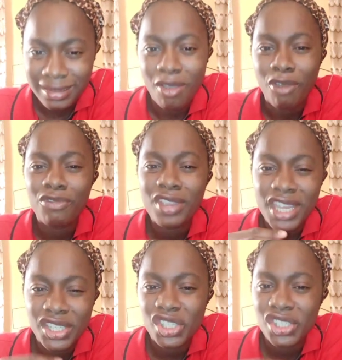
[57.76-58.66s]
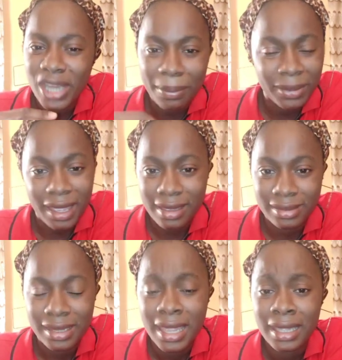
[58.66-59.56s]
of each
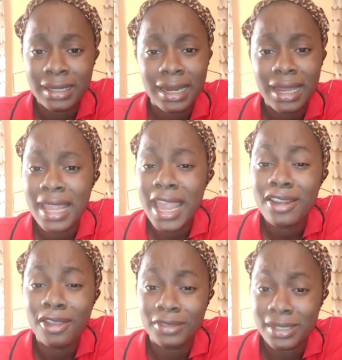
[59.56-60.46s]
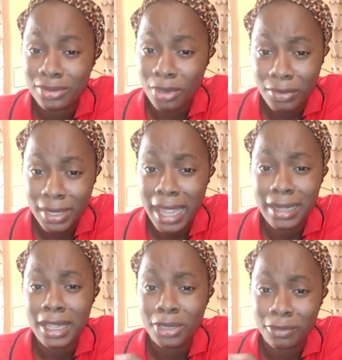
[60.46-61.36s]
chapters, that at the end of the story, at
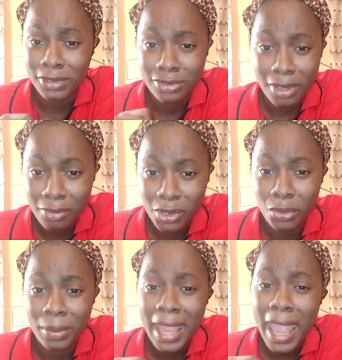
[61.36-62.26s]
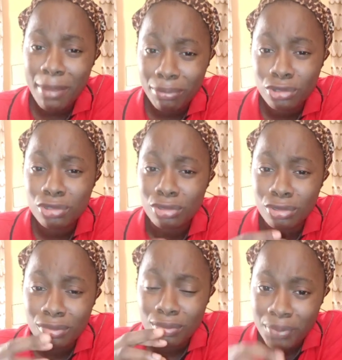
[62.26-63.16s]
the end summary, you'll be able to
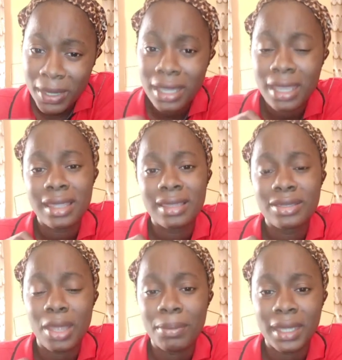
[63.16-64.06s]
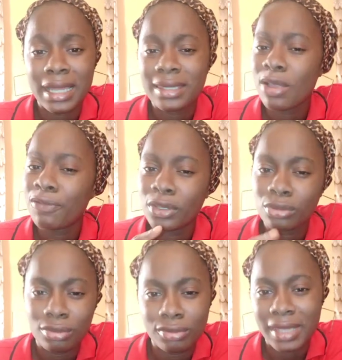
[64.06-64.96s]
pick something and say, of a
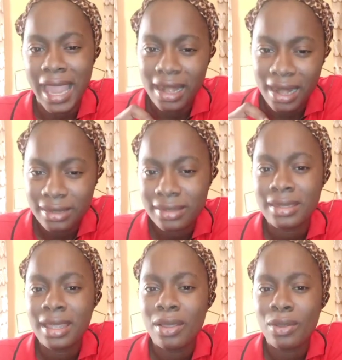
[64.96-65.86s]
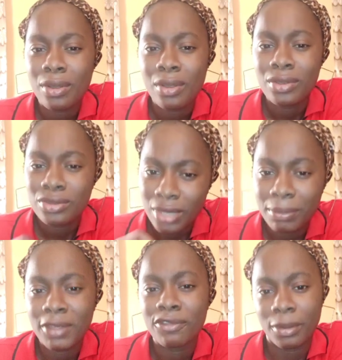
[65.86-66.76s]
truth, I learned
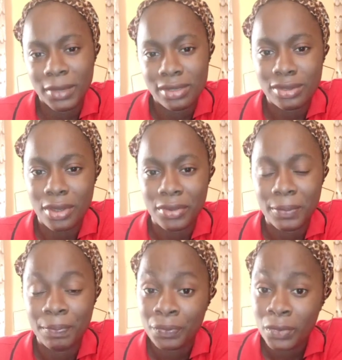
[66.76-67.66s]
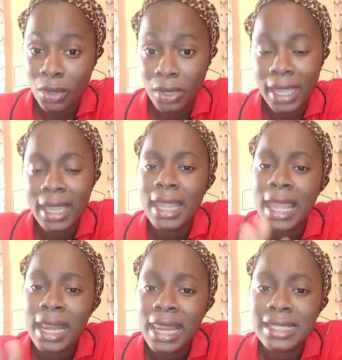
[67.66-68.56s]
something from the story. Okay,
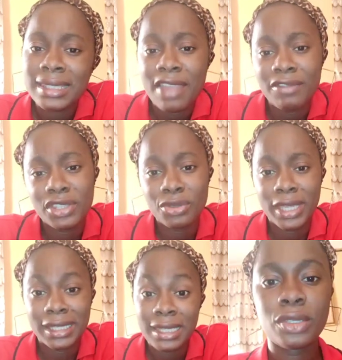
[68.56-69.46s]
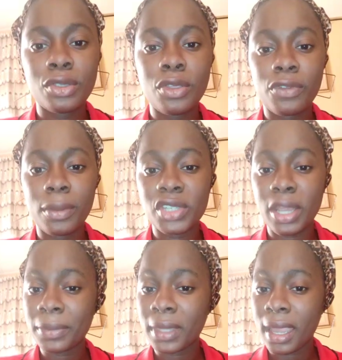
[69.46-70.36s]
let's dive into it. So from
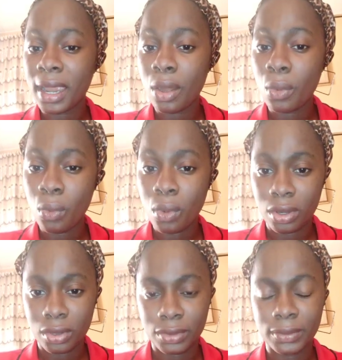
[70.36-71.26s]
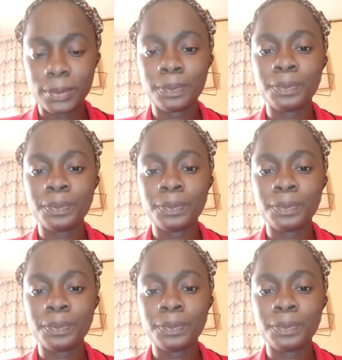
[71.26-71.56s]
chapter 1,